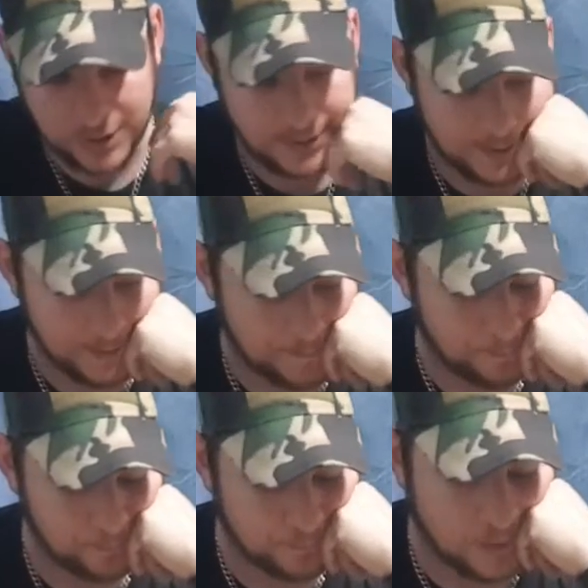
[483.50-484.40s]

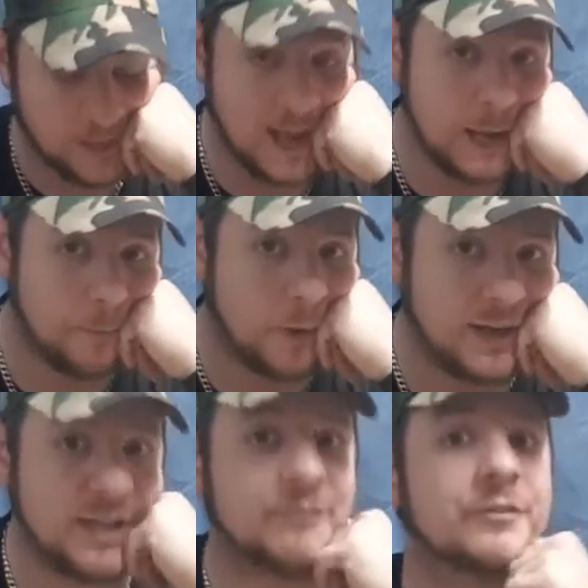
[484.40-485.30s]
Um, again, it
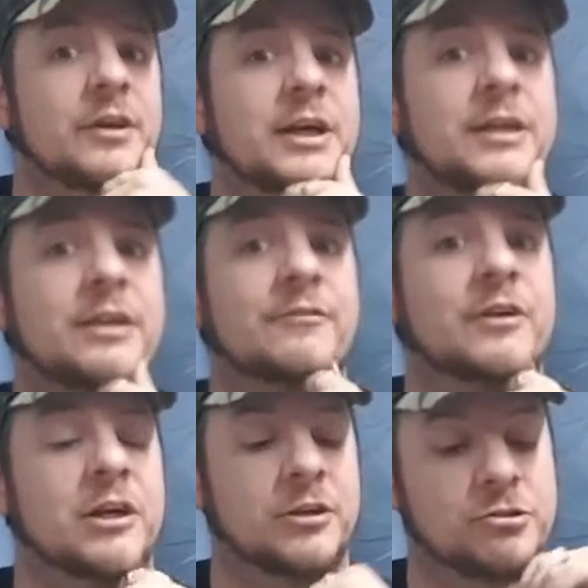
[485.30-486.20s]
might differ in
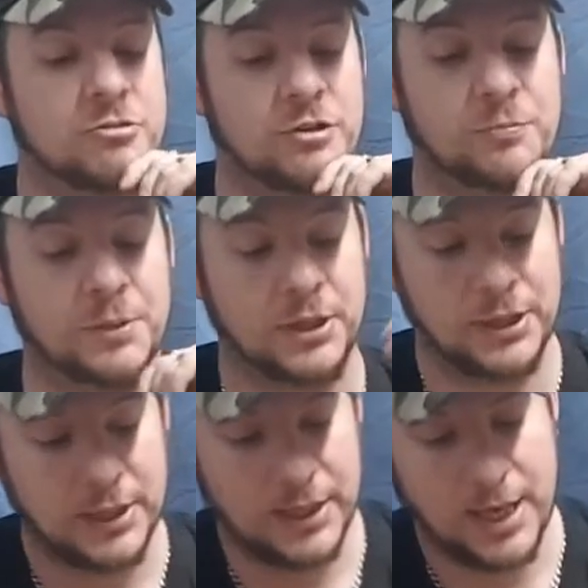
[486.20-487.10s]
different countries, but
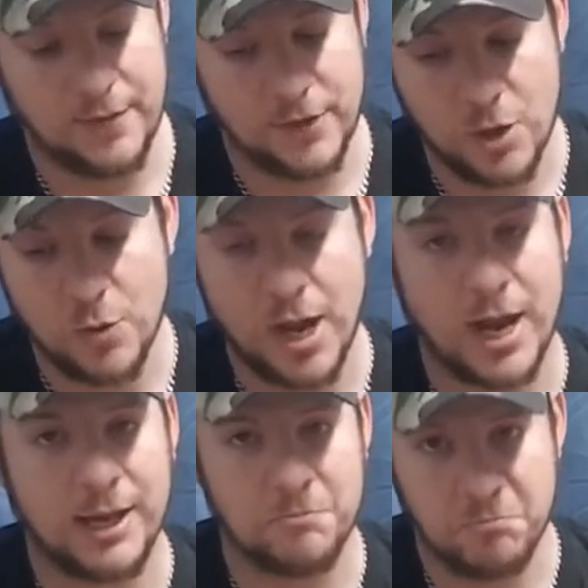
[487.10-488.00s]
in the
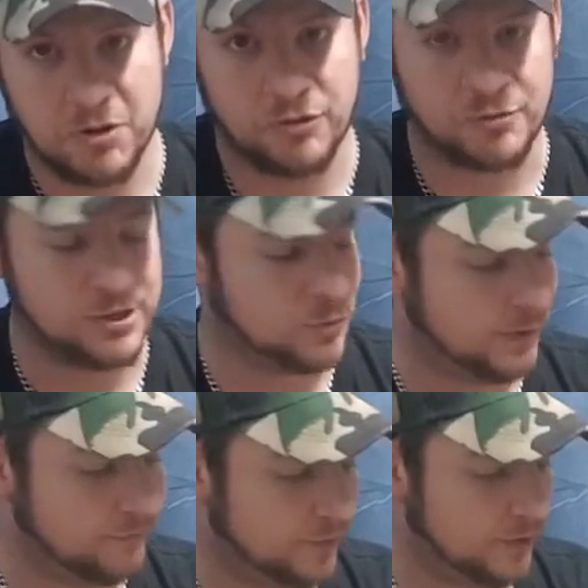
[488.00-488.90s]
UK,
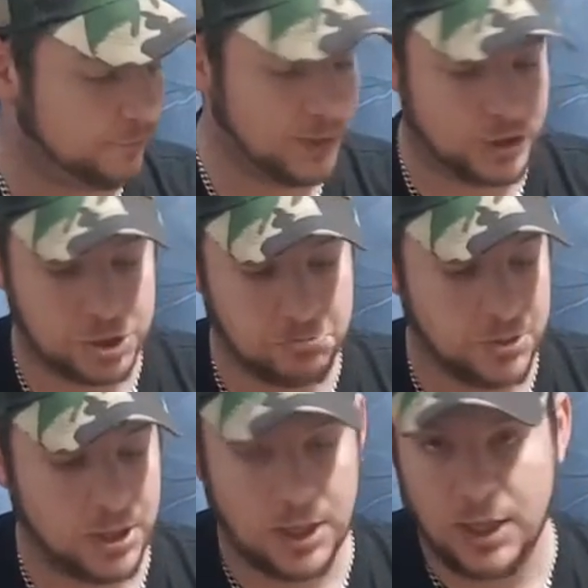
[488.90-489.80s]
325, which
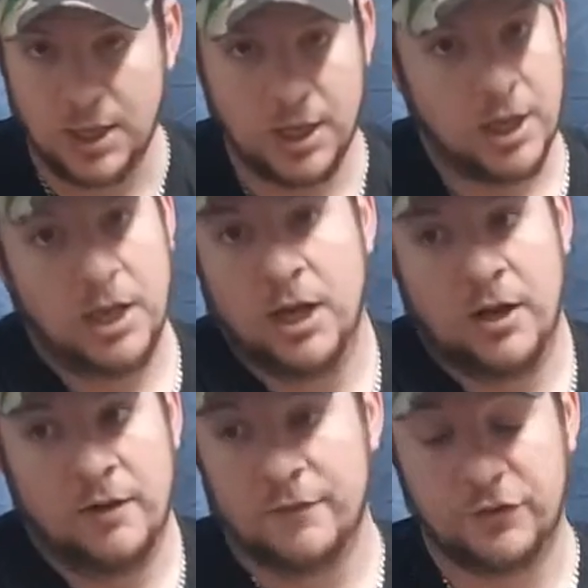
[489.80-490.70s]

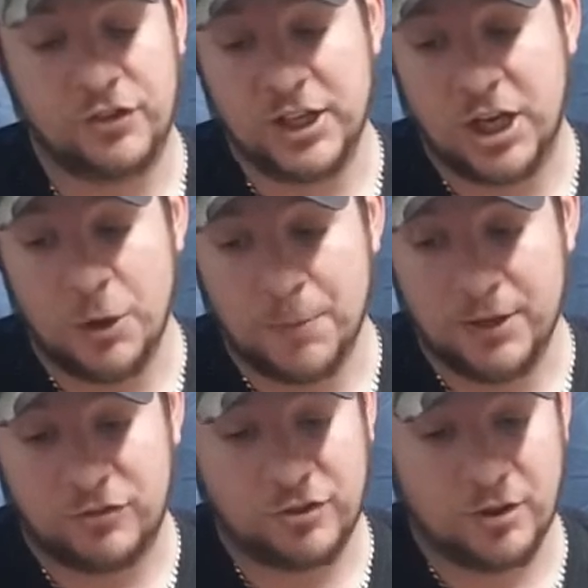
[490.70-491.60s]
the
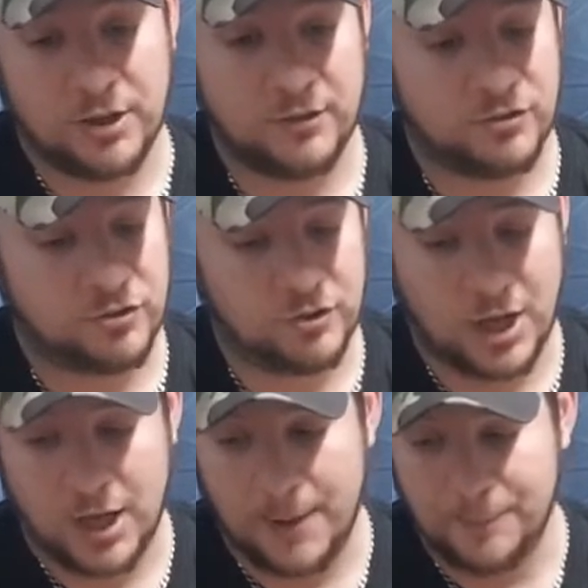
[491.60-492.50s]
CQB sites,
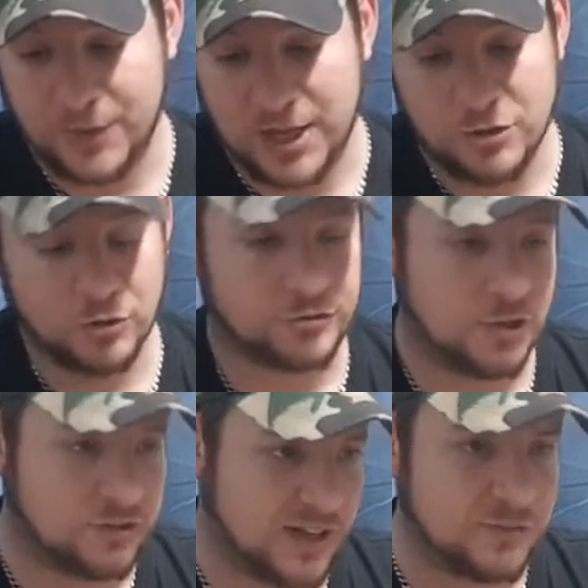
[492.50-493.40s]
um, indoor
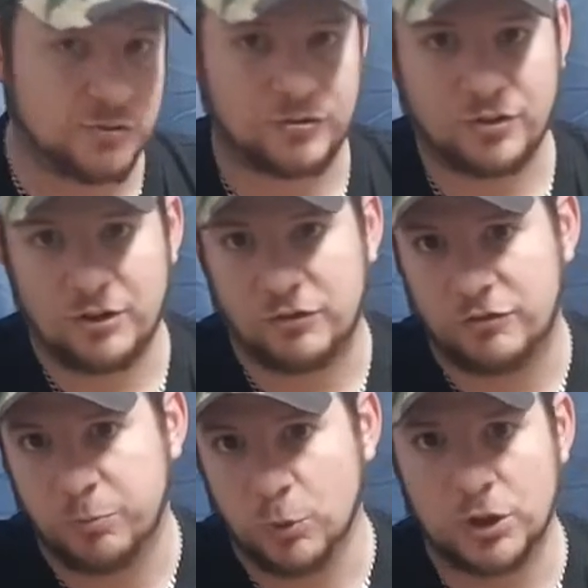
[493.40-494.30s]
sites, outdoor
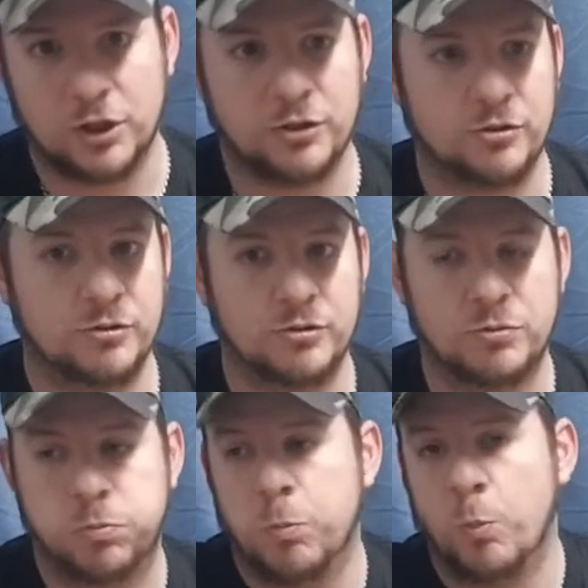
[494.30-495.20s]
sites, woodland,
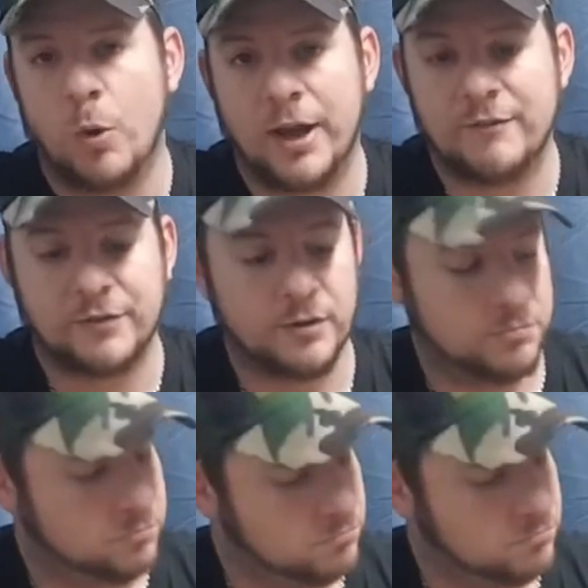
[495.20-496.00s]
whatever,